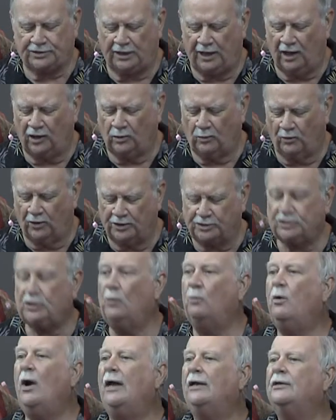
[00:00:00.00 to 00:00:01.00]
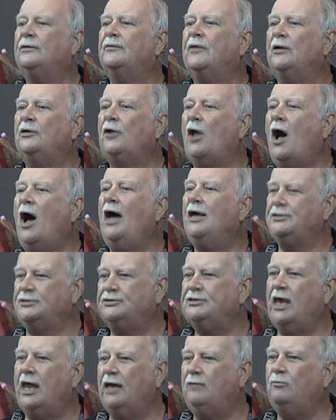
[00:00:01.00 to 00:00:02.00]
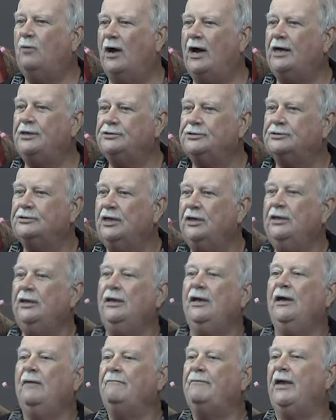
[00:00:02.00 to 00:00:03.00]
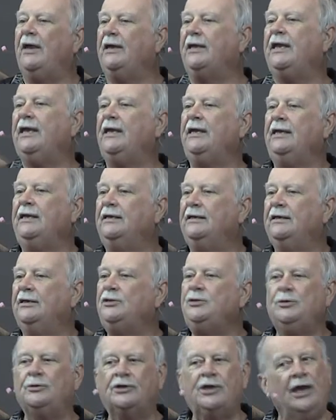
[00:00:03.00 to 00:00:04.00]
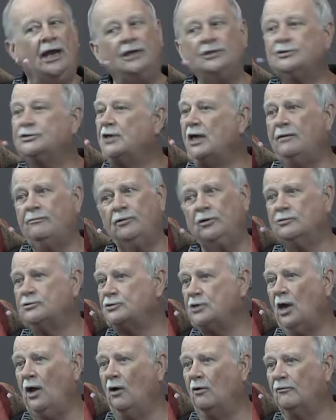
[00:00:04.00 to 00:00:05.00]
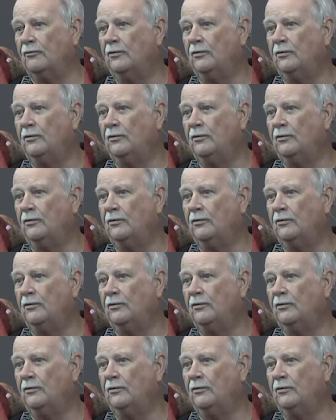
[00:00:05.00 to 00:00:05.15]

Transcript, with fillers: In other words, so what the law said was, Peggy, you can't save yourself.